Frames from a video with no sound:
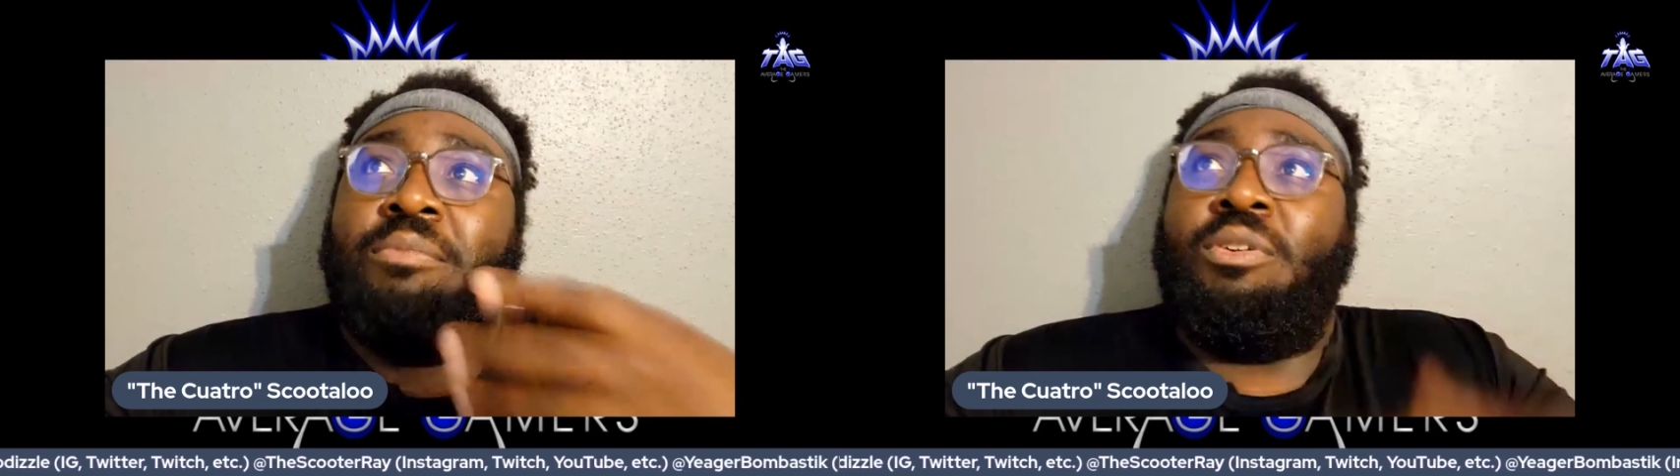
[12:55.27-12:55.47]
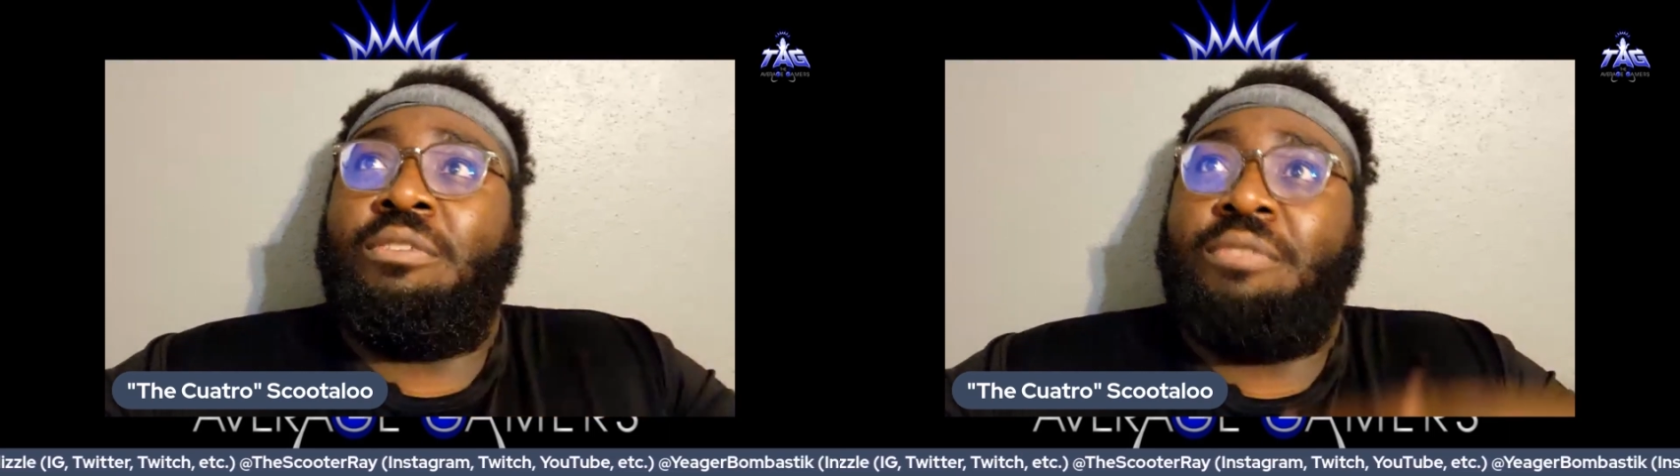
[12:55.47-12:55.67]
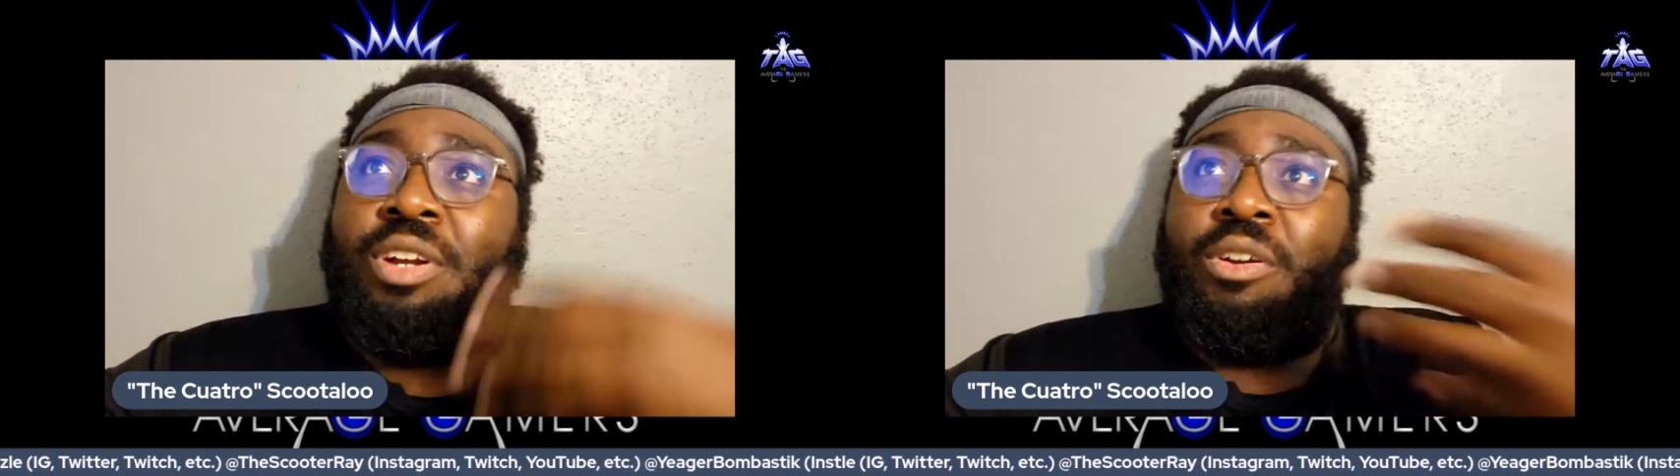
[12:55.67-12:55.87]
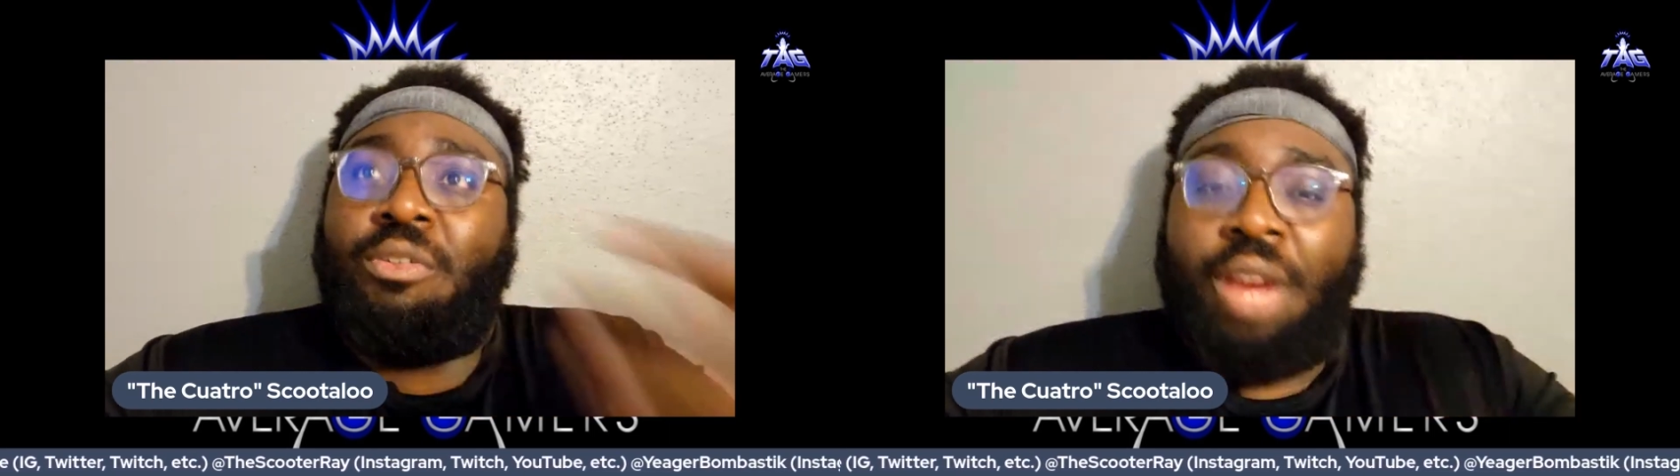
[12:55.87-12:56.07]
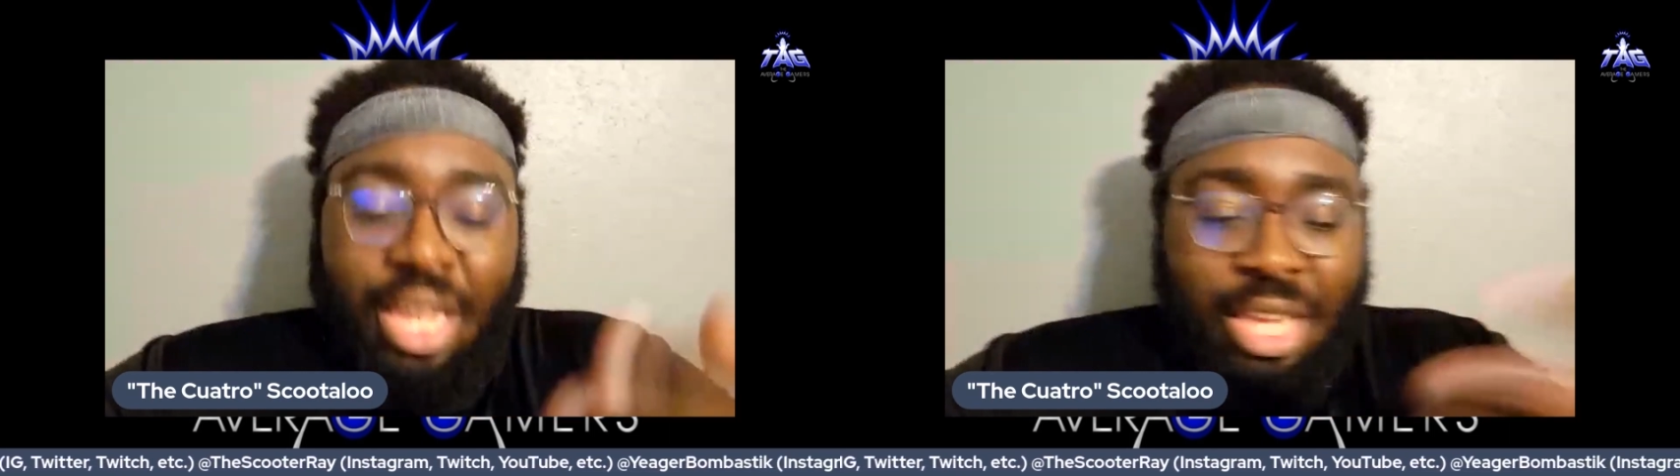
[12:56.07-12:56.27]
more of a
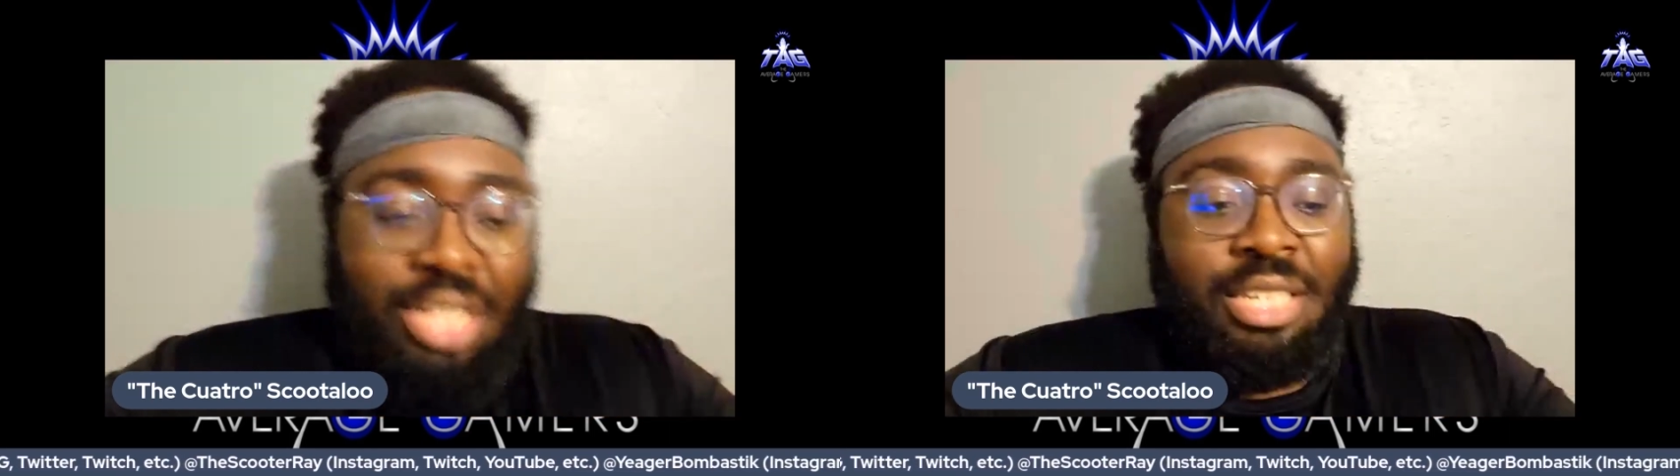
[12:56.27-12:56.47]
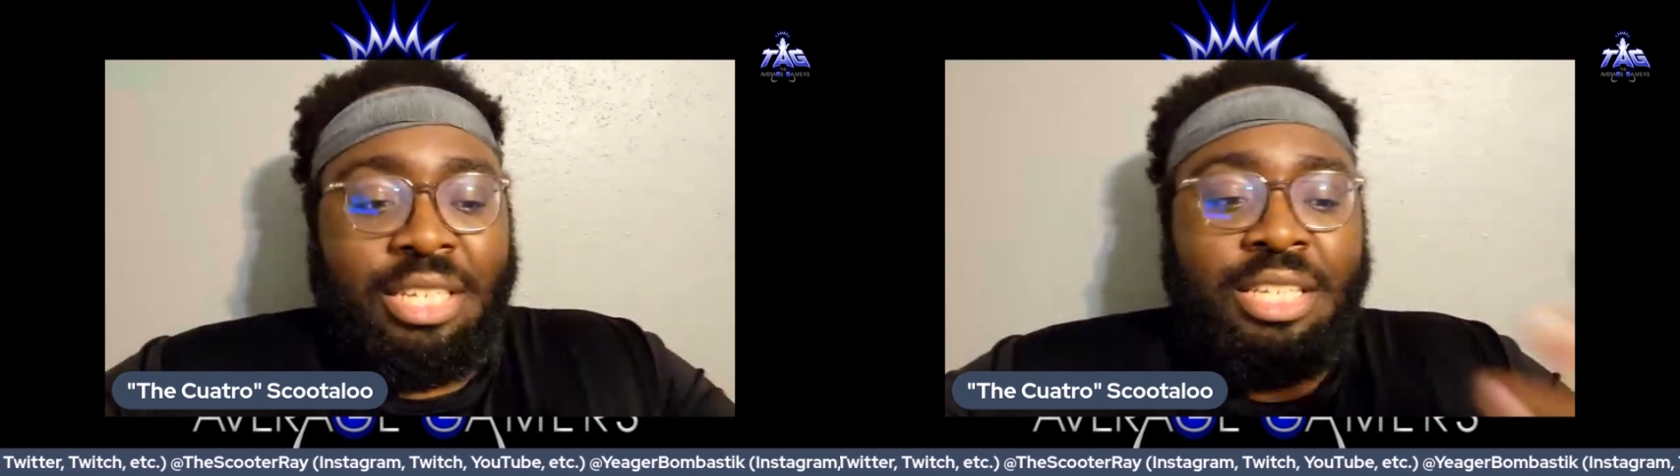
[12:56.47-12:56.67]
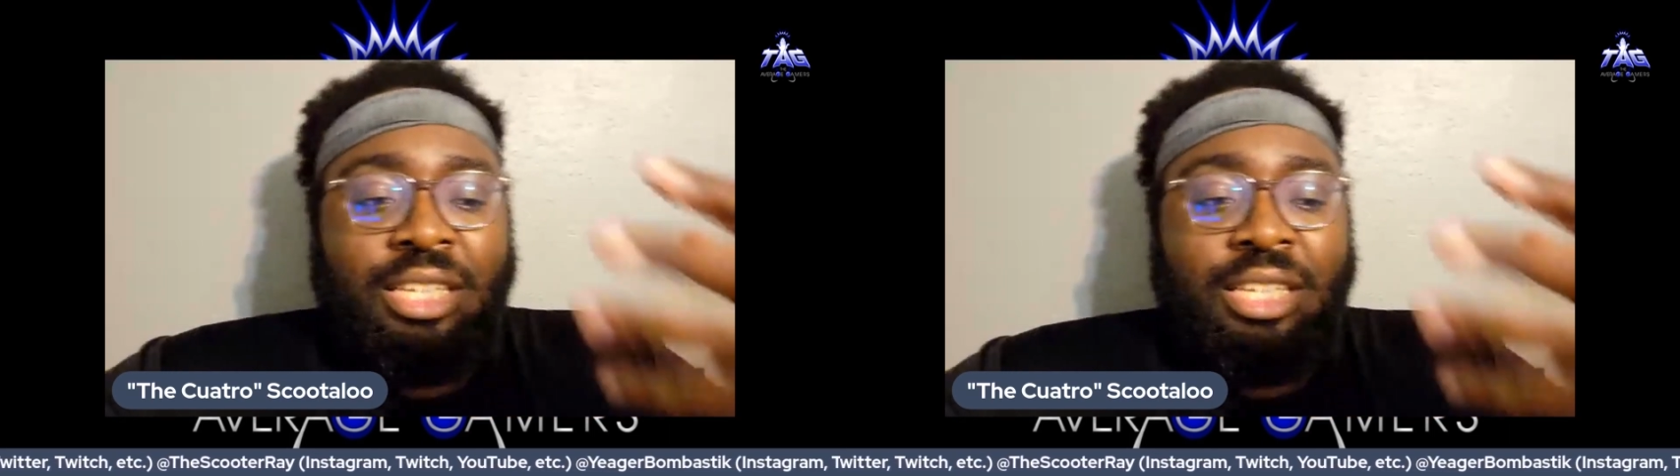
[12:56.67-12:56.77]
grand